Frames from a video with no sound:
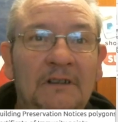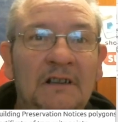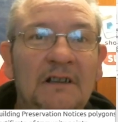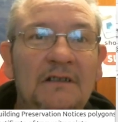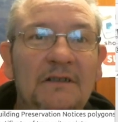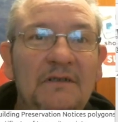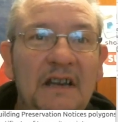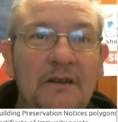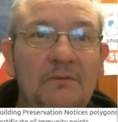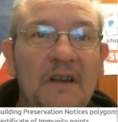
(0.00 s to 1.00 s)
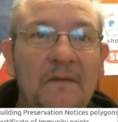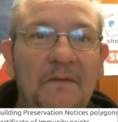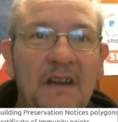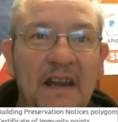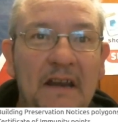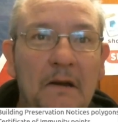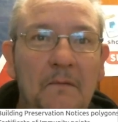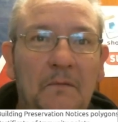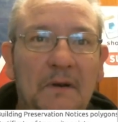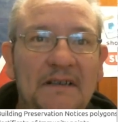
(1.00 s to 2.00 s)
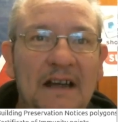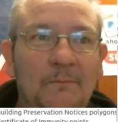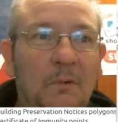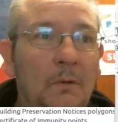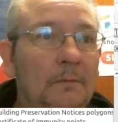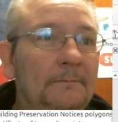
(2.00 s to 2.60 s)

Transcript: So say you lived here, for example.